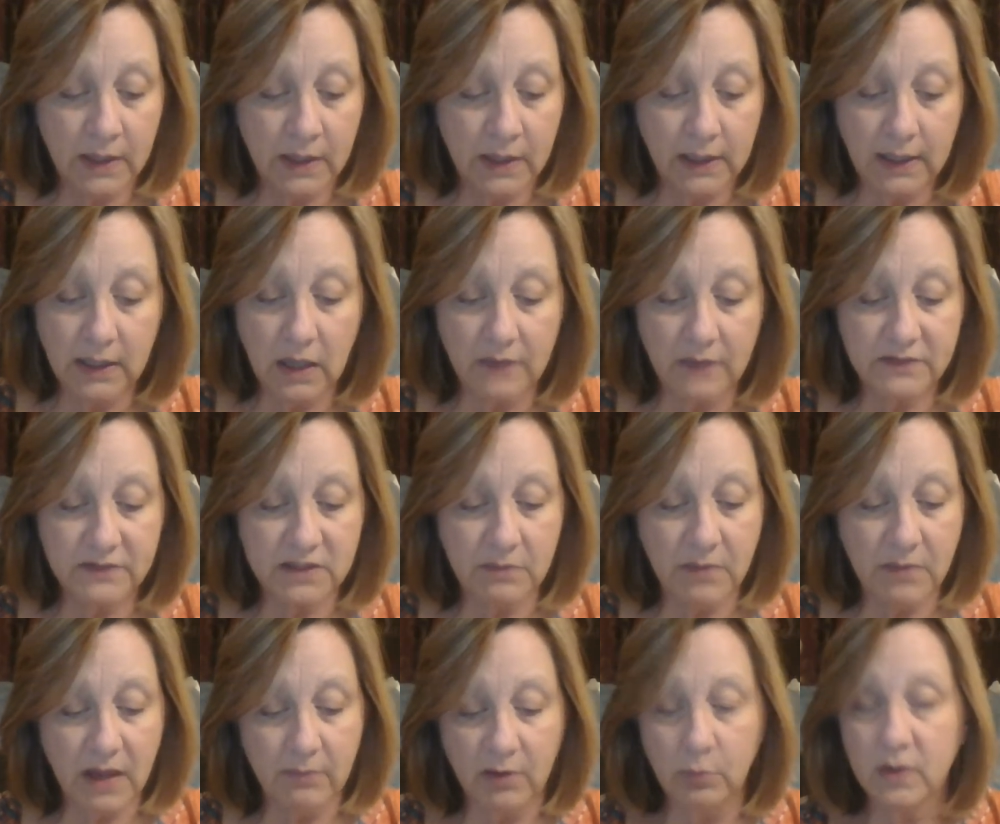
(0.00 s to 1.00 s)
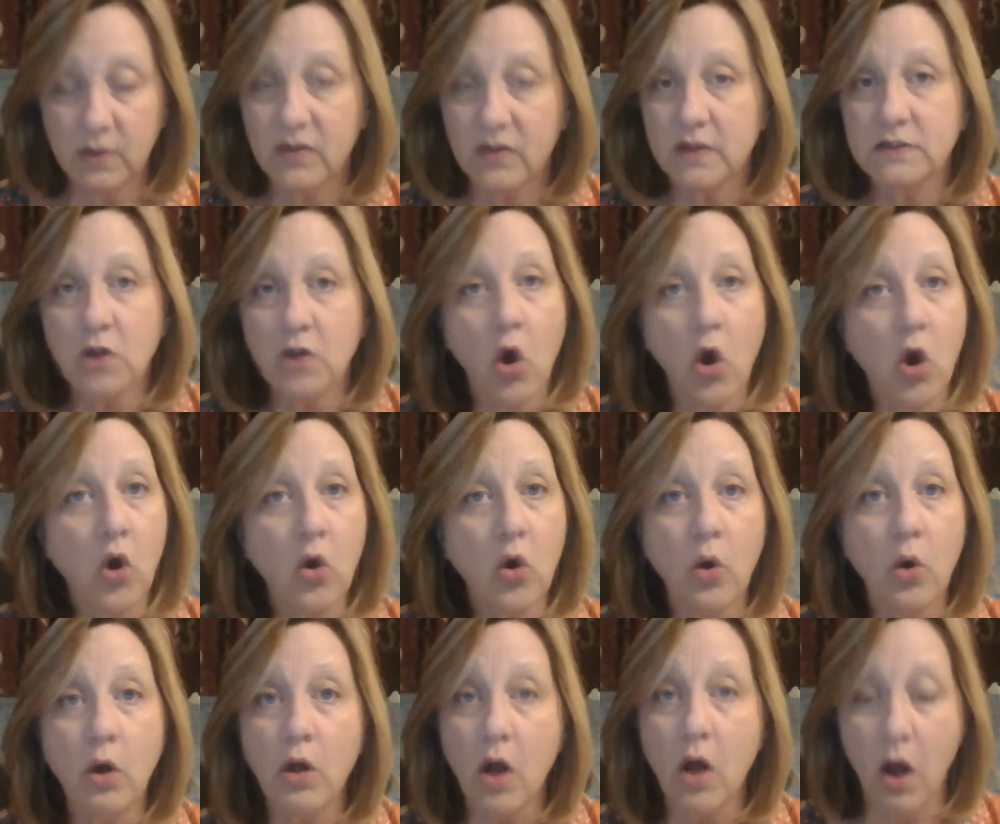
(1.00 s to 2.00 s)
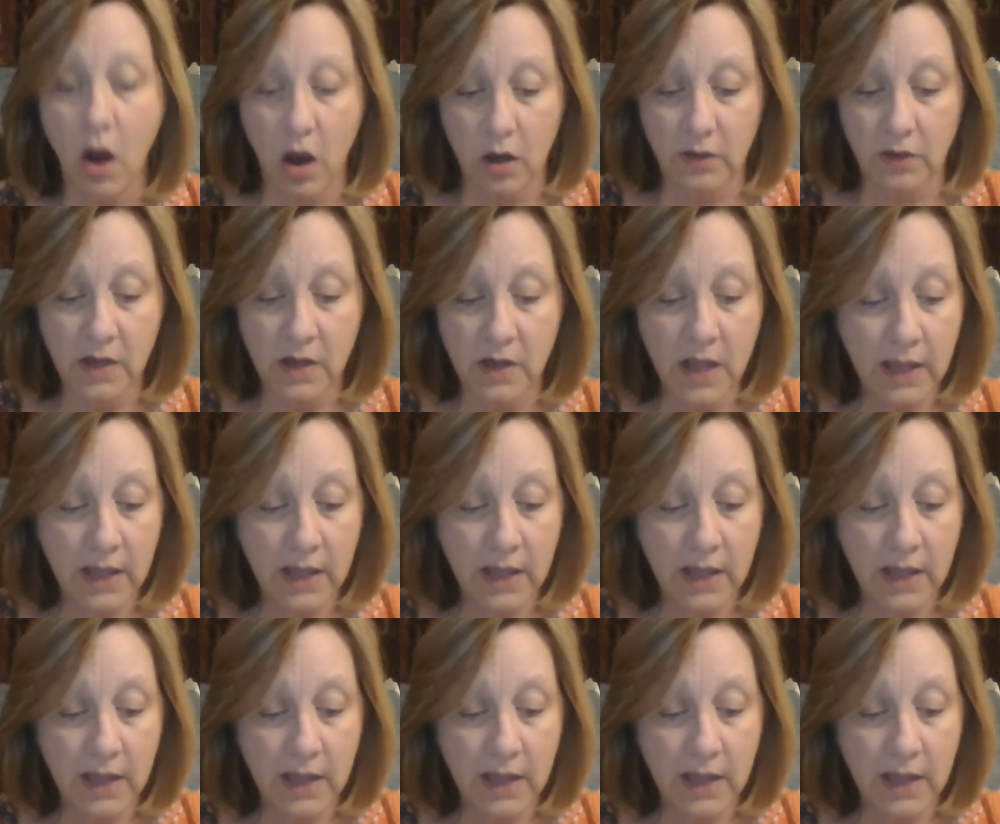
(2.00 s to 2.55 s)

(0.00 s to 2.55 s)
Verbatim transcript: He loves the baby with his whole heart.